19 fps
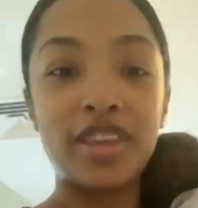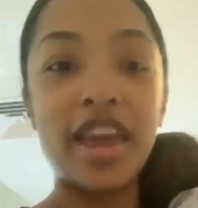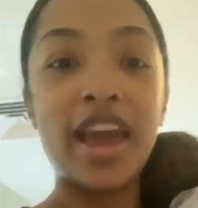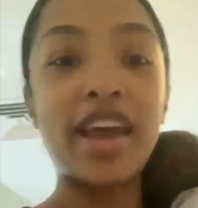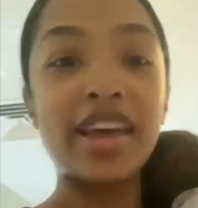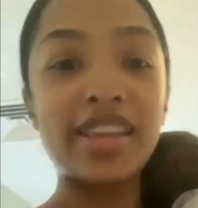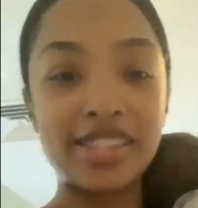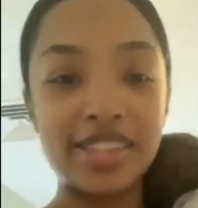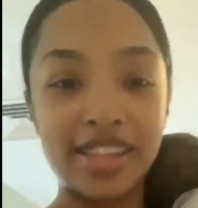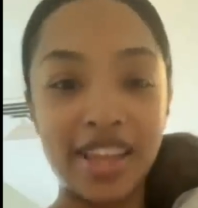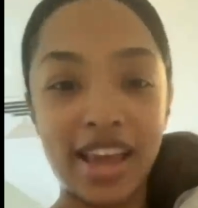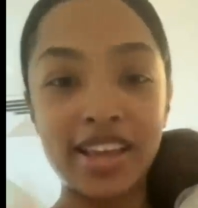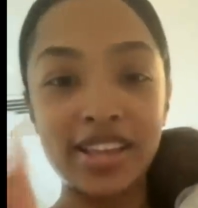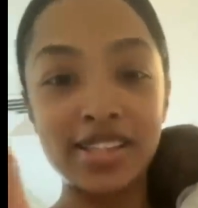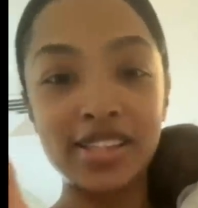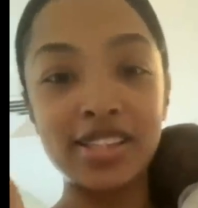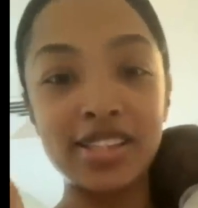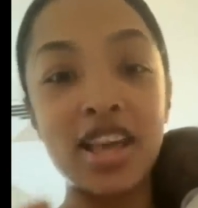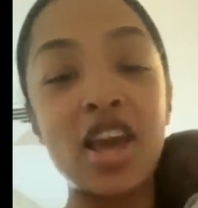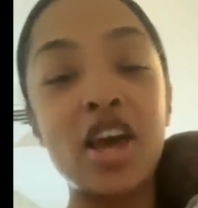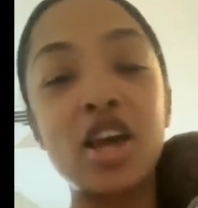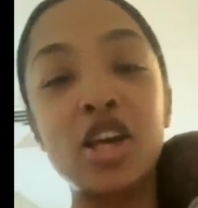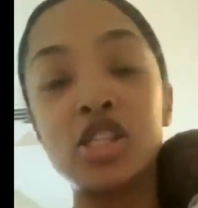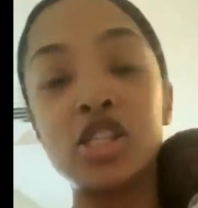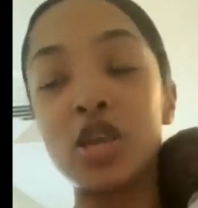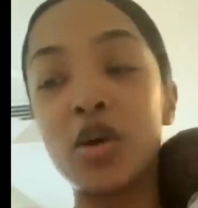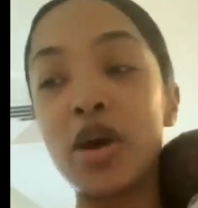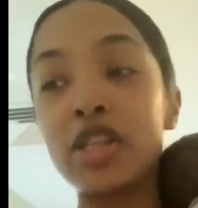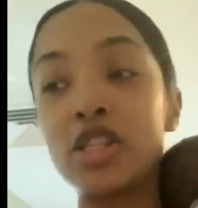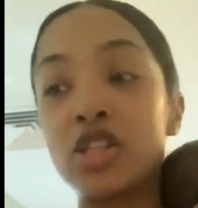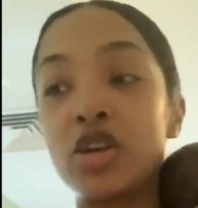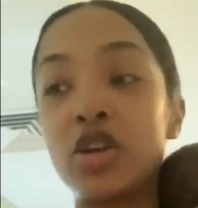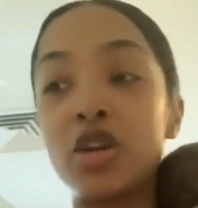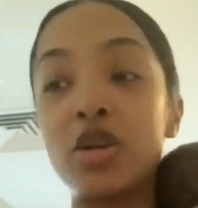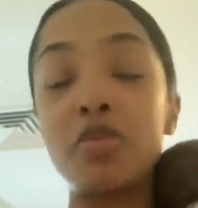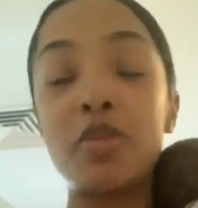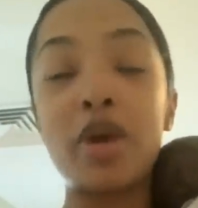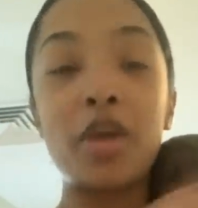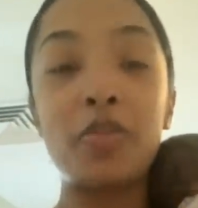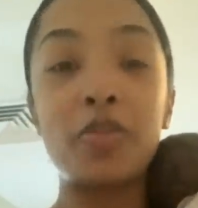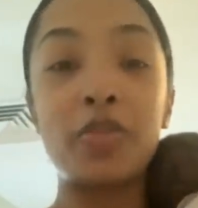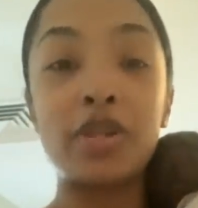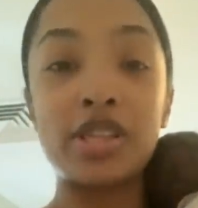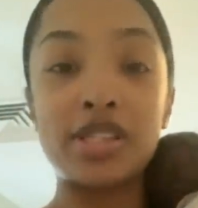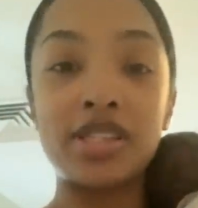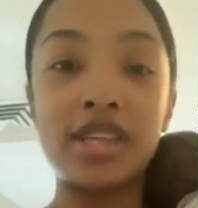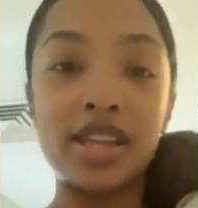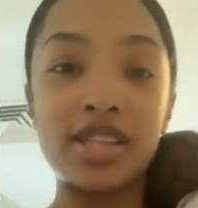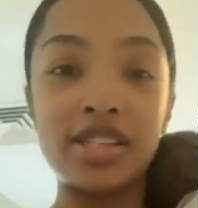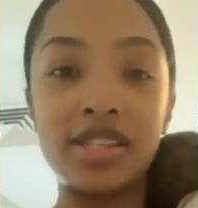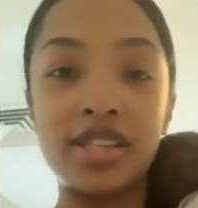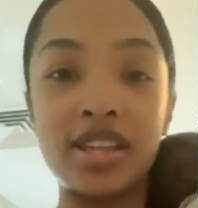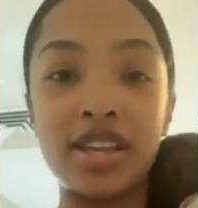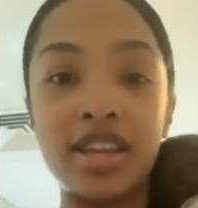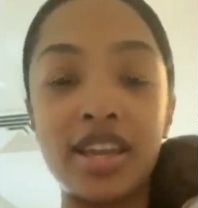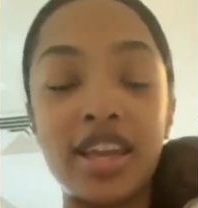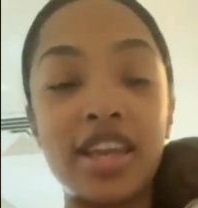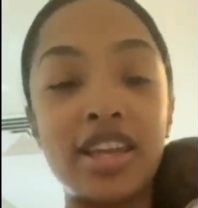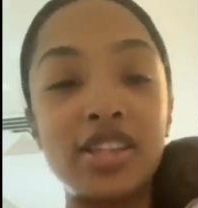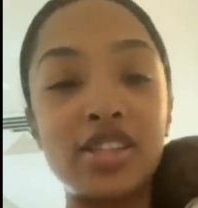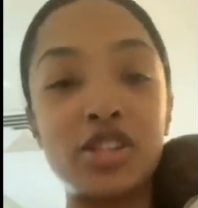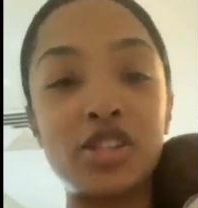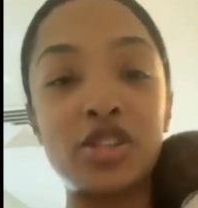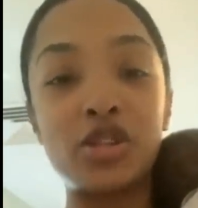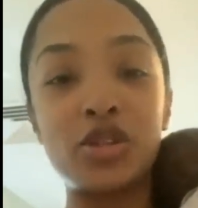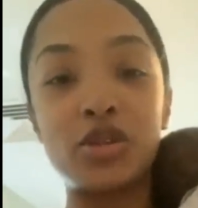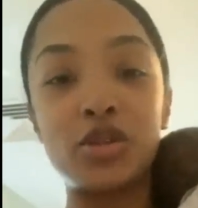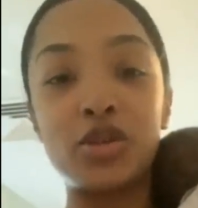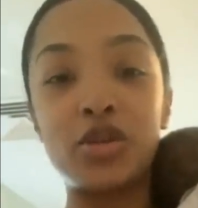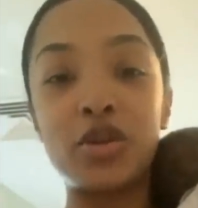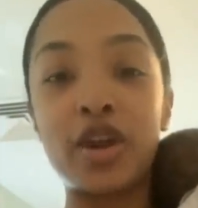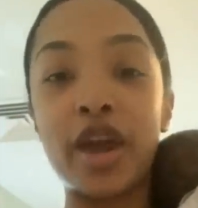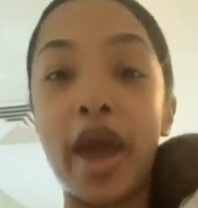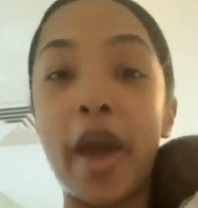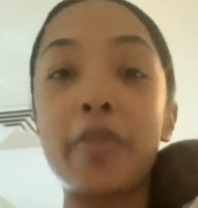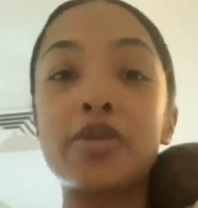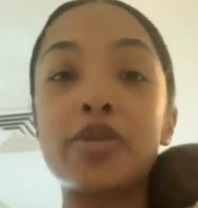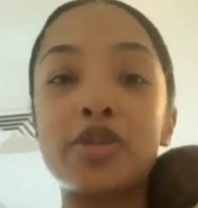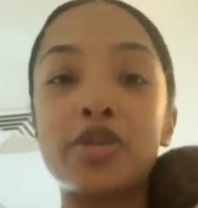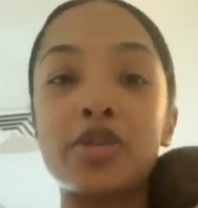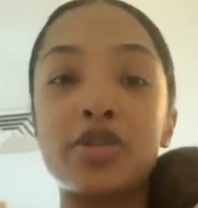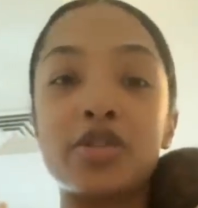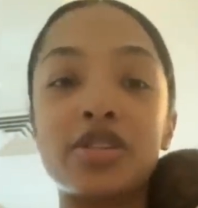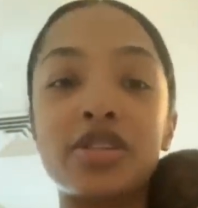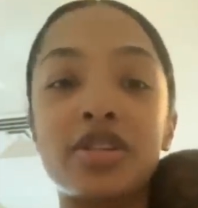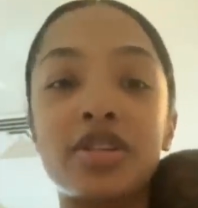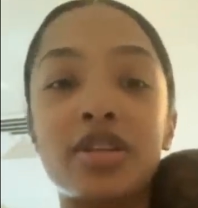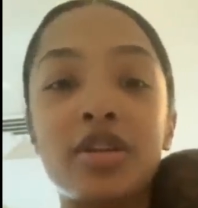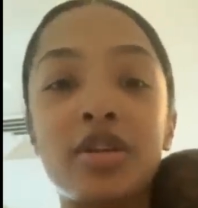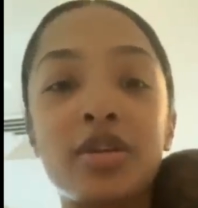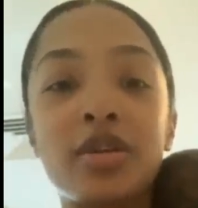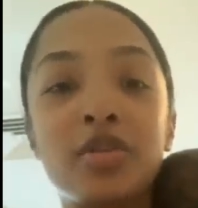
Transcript: yes, yes. So I turned my placenta into capsules,